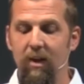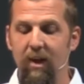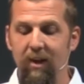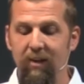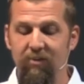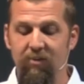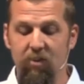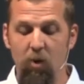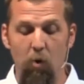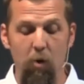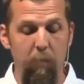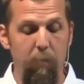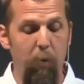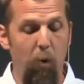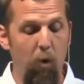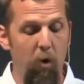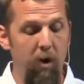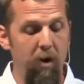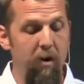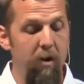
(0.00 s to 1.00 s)
It's so
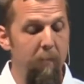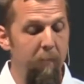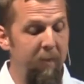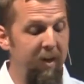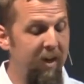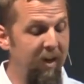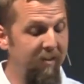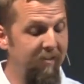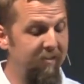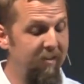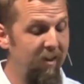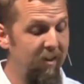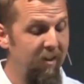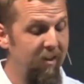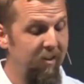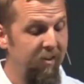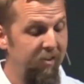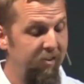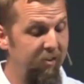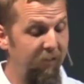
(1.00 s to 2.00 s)
important because
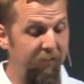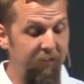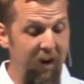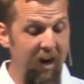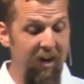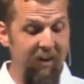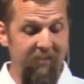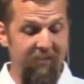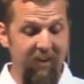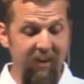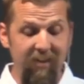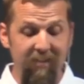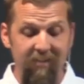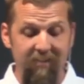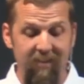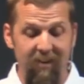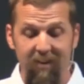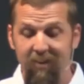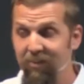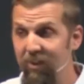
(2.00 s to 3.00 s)
the Pharisees,